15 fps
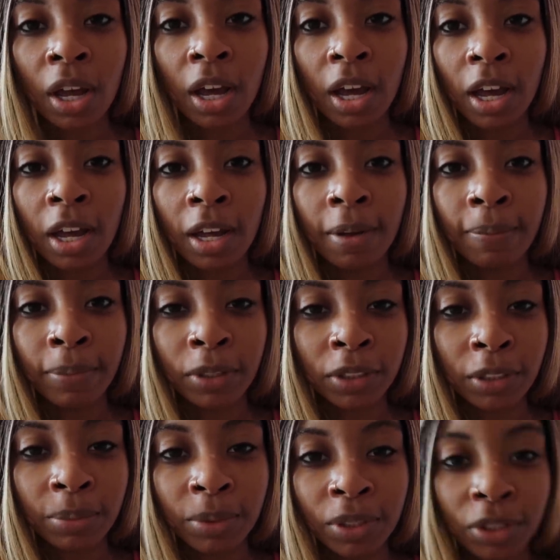
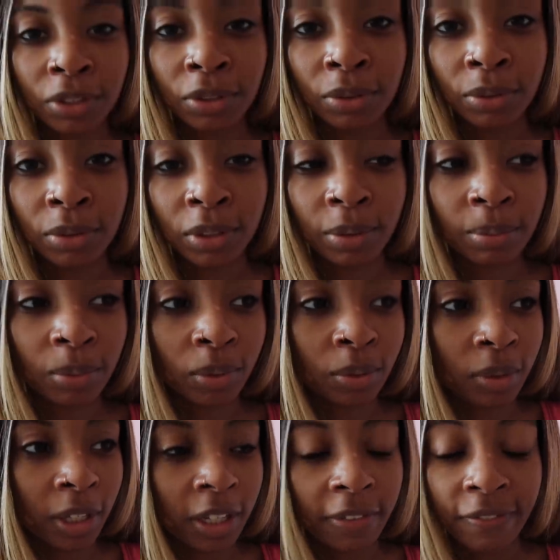because I want to do some
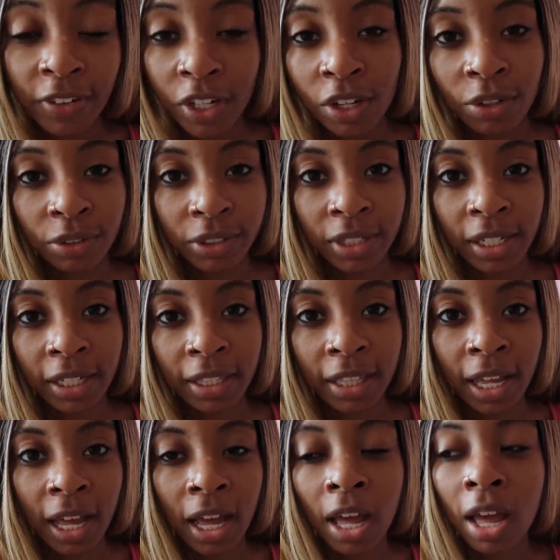more like videos like
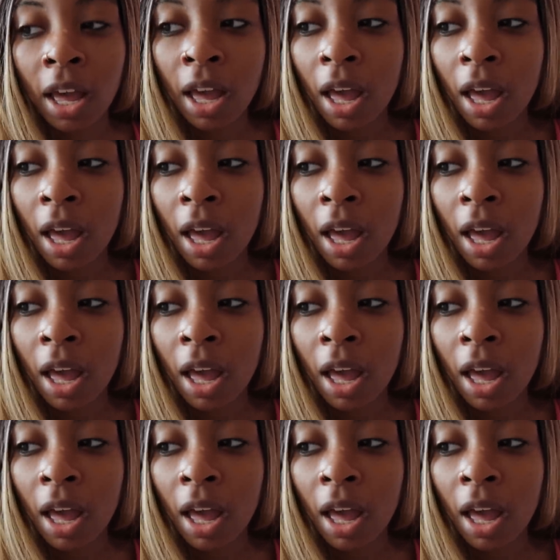that.